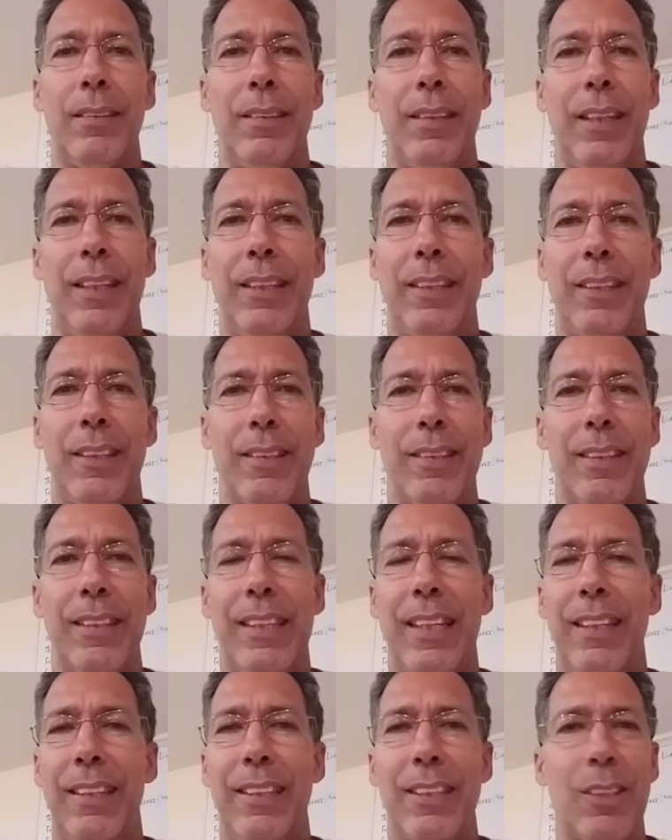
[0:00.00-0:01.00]
And he tells the
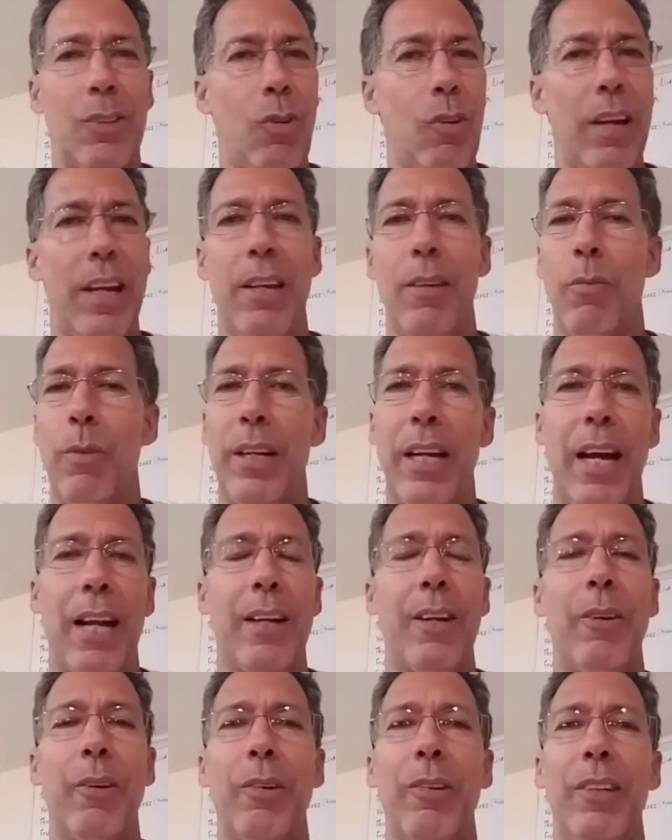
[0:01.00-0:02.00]
dentist, okay, we got
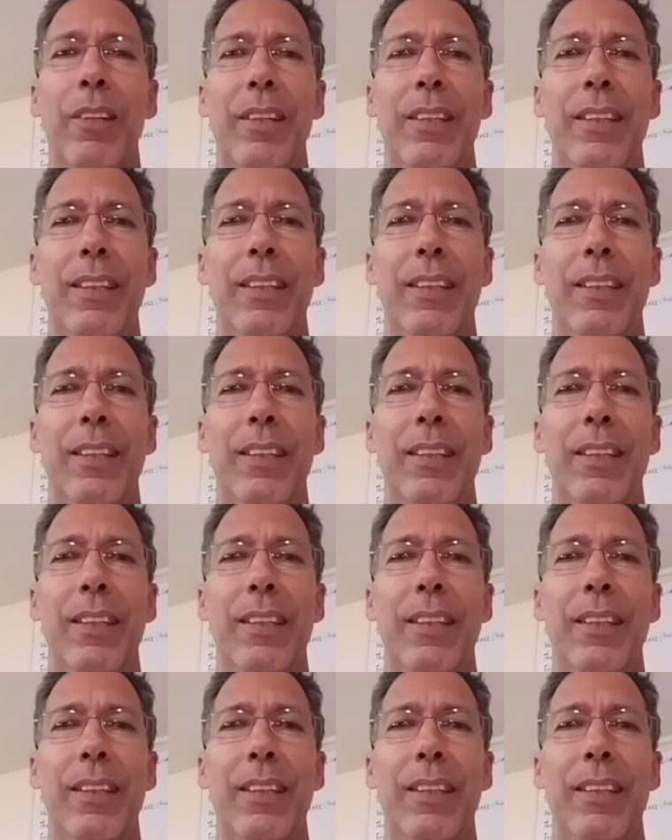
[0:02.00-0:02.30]
to go.